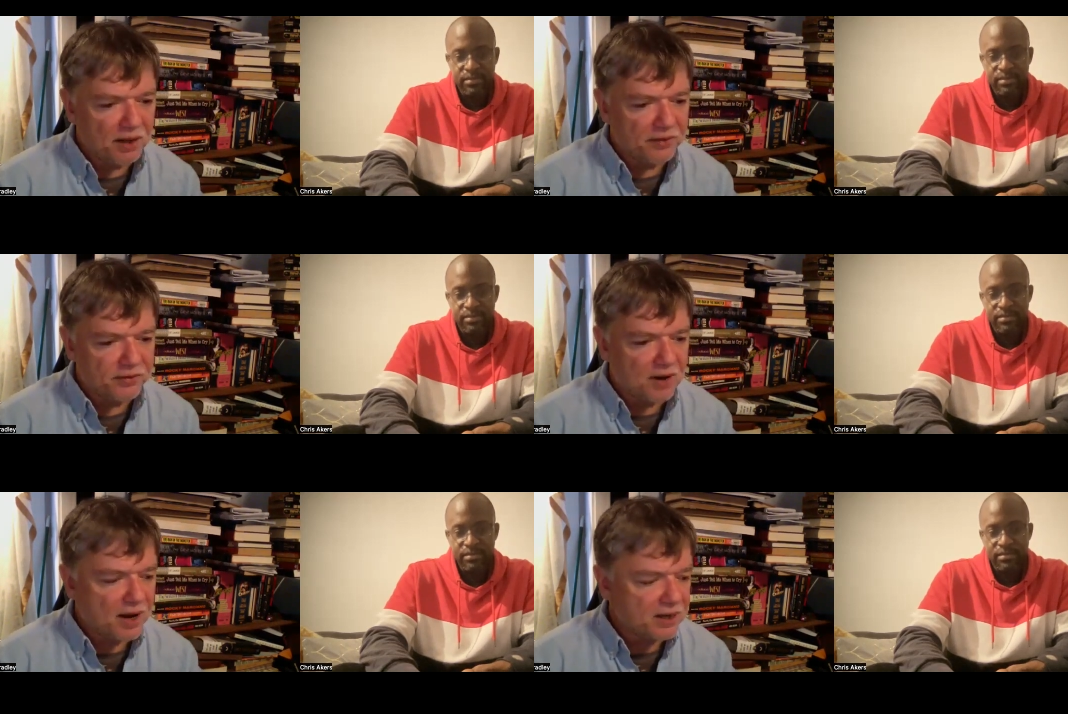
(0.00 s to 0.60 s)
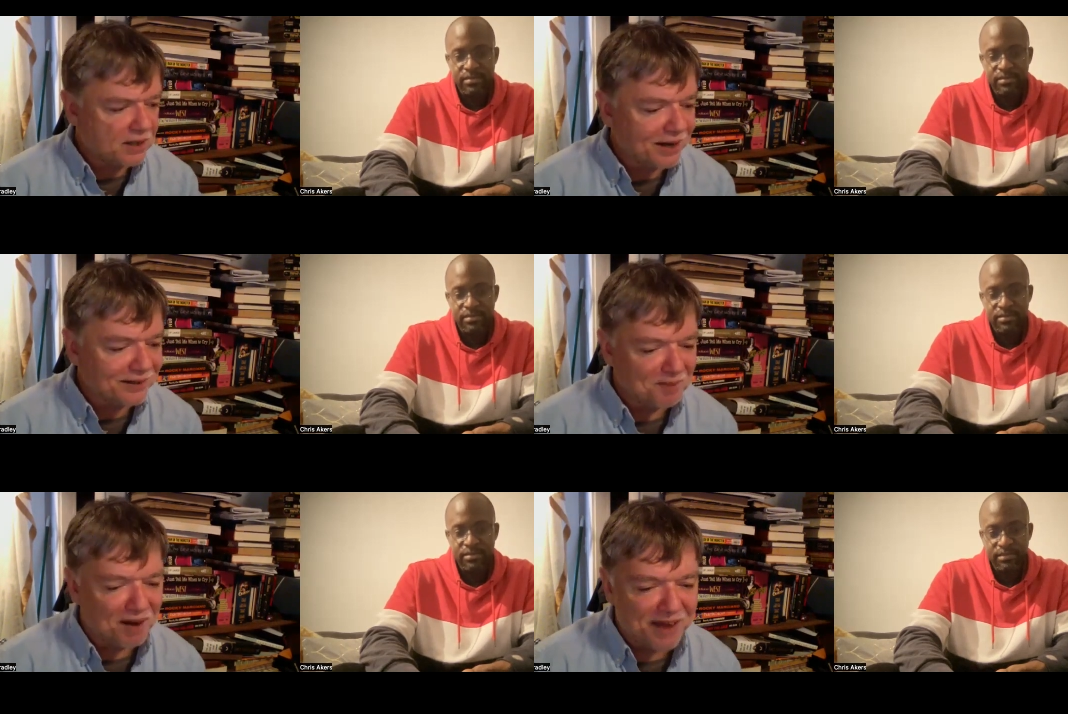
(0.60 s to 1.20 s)
Speaker 1: the United
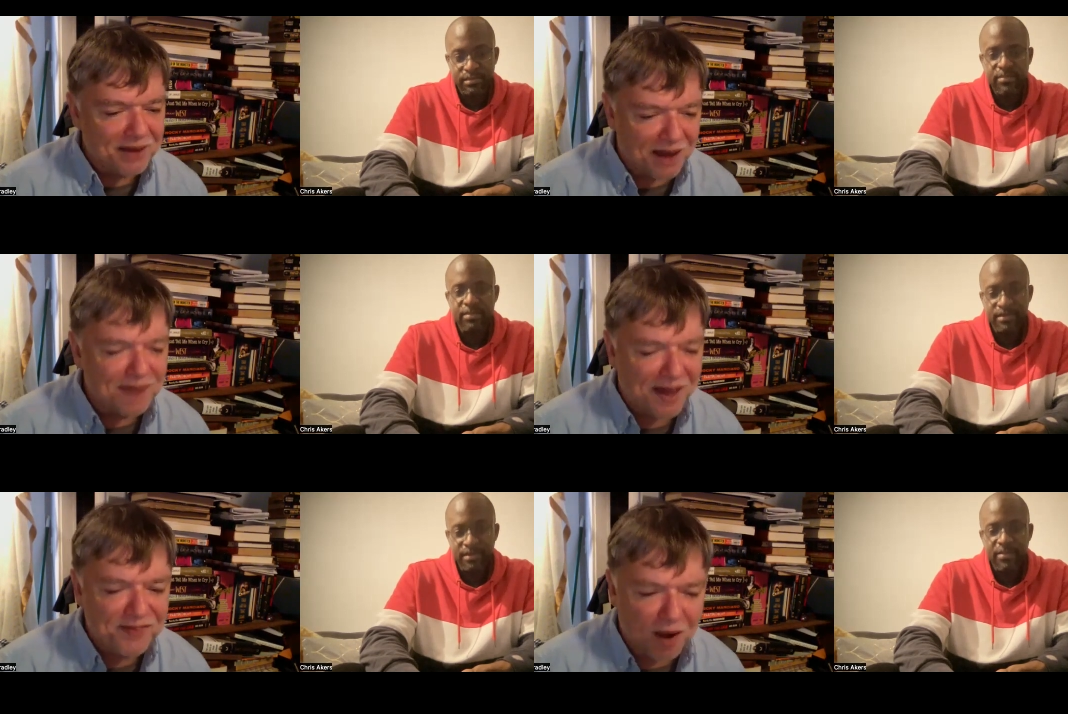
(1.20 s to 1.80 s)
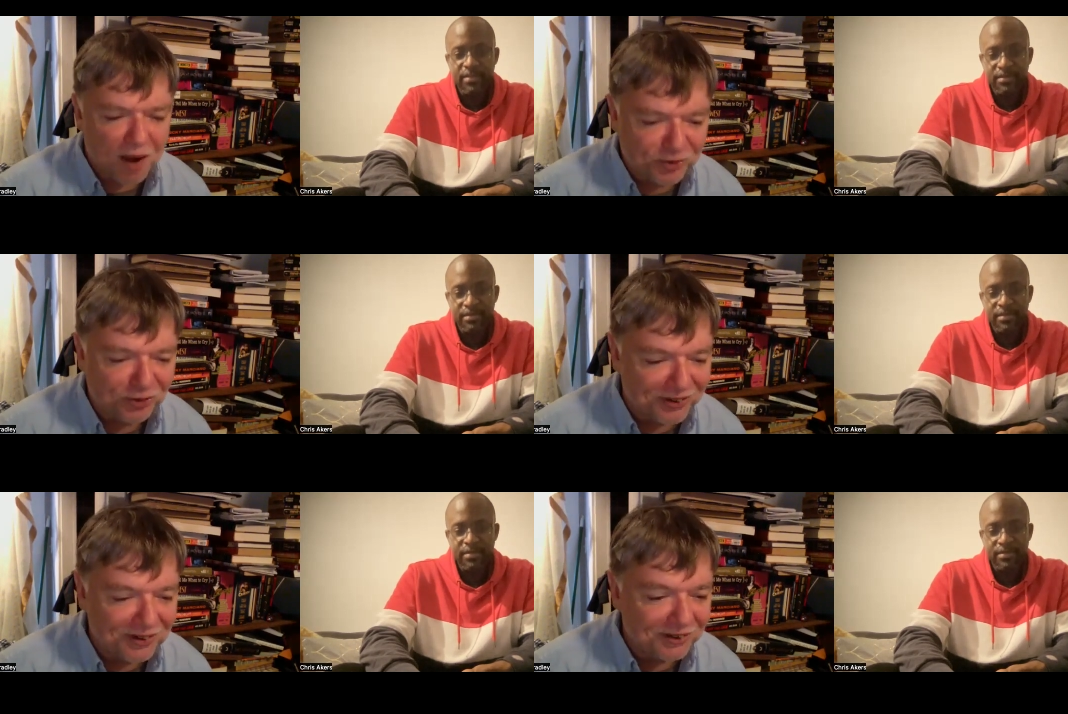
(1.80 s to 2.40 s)
Kingdom. I've had I've had the
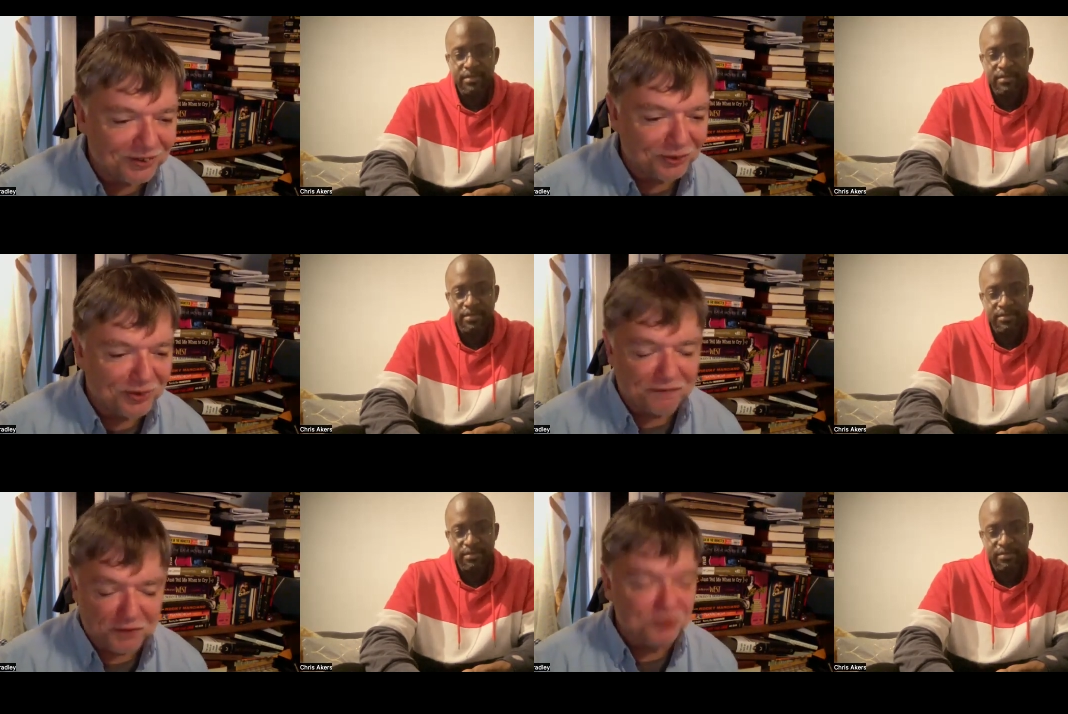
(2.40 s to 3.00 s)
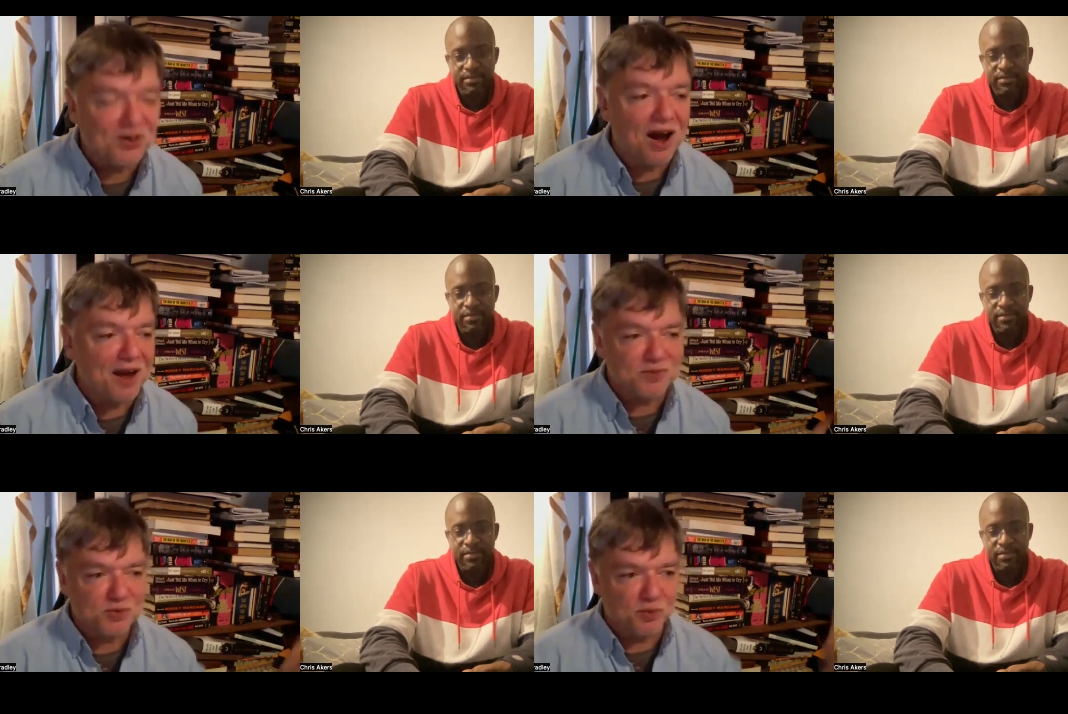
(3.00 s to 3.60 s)
opportunity to do it a few
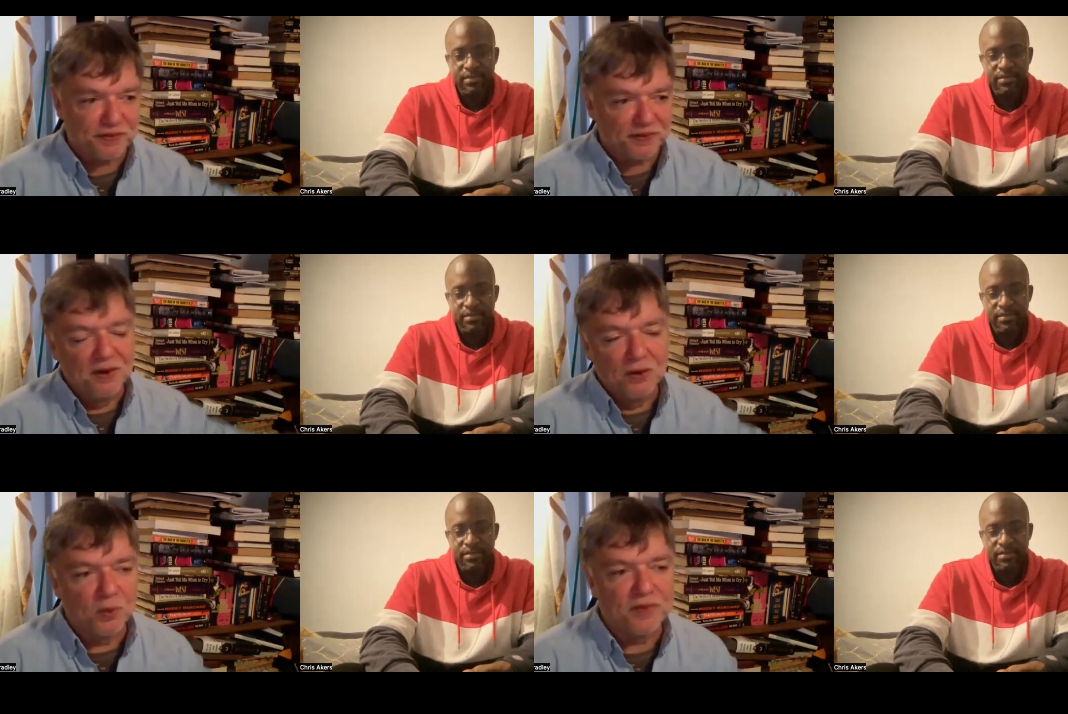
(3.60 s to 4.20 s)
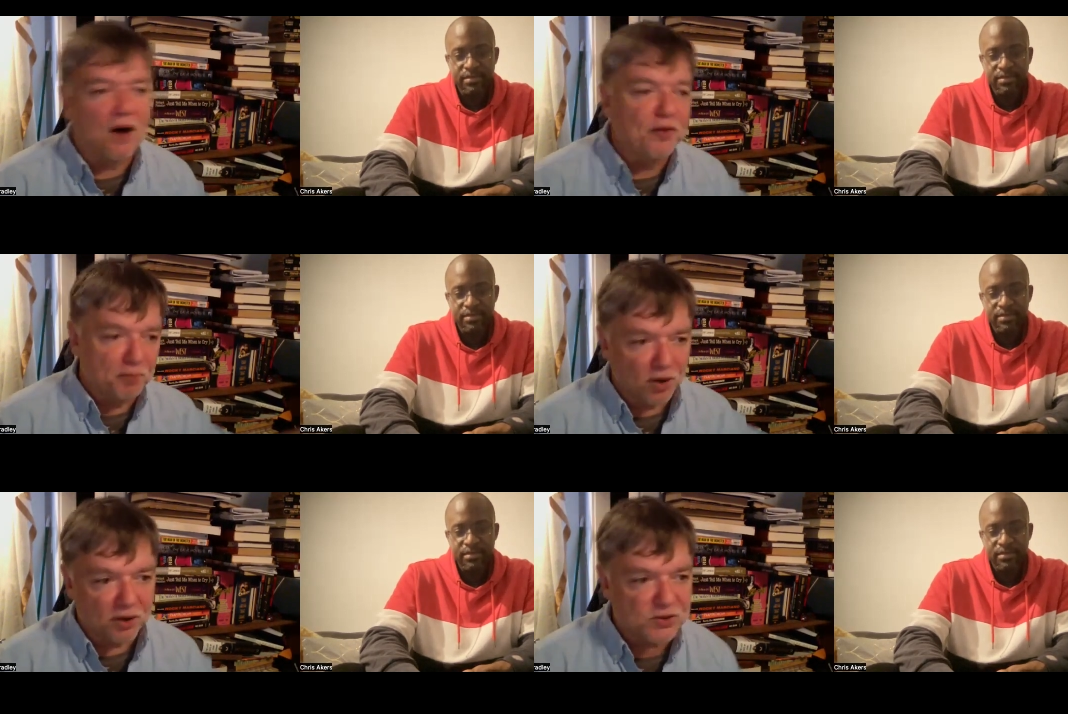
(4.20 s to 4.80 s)
times with with other
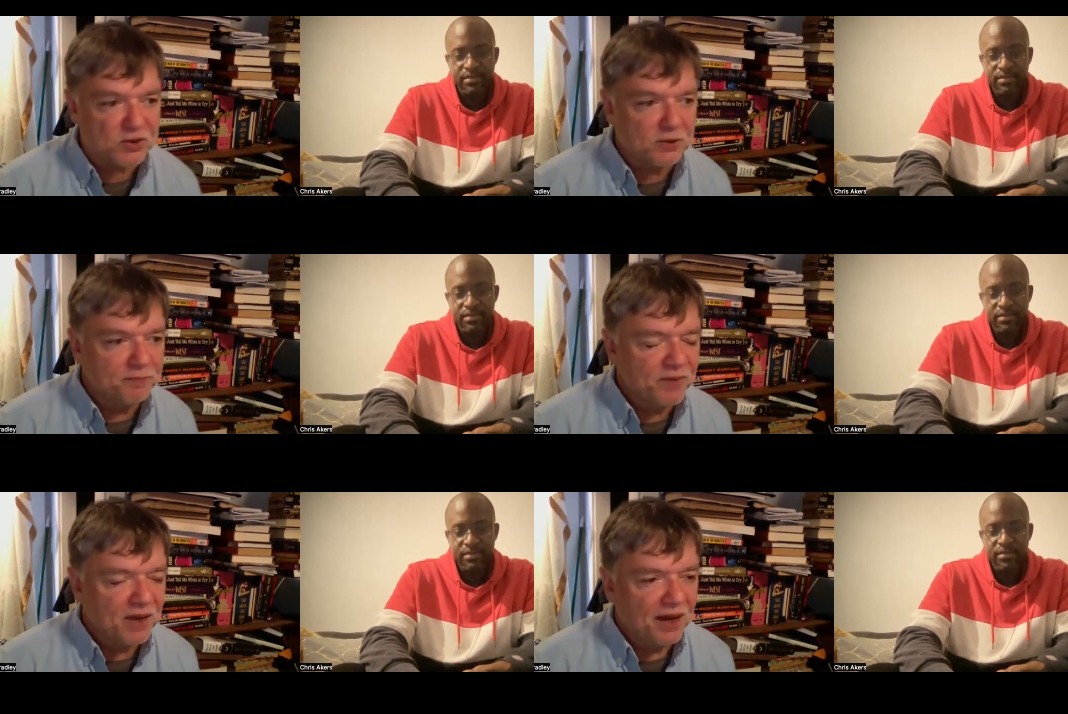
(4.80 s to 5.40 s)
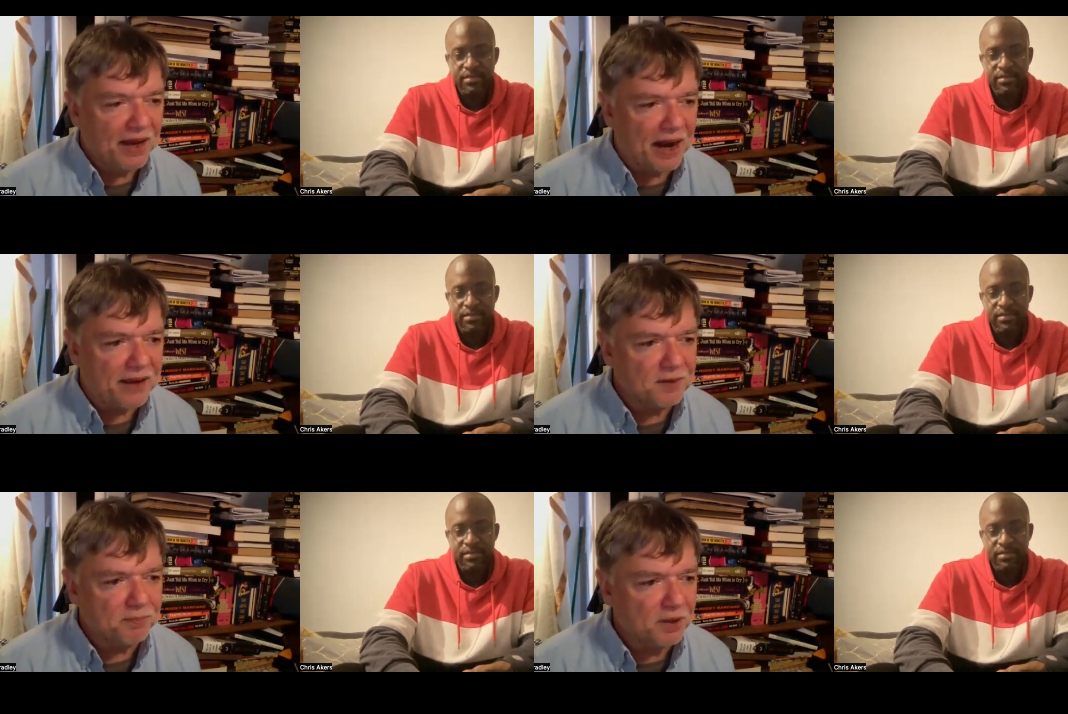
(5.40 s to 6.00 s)
books, and I
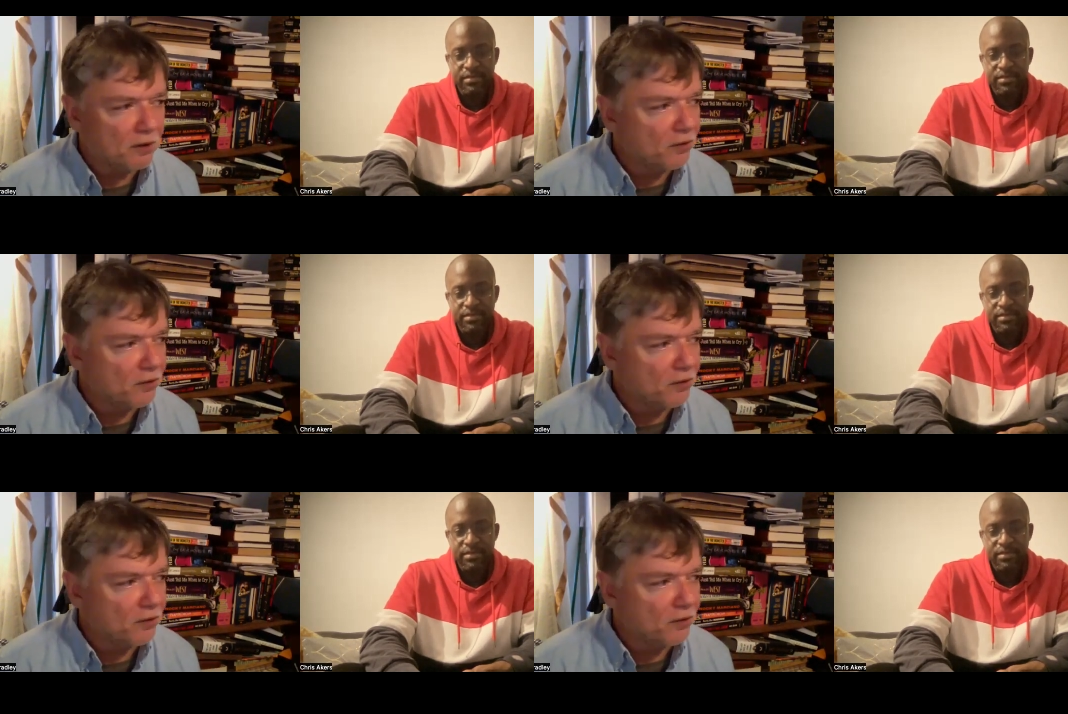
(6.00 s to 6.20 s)
even appeared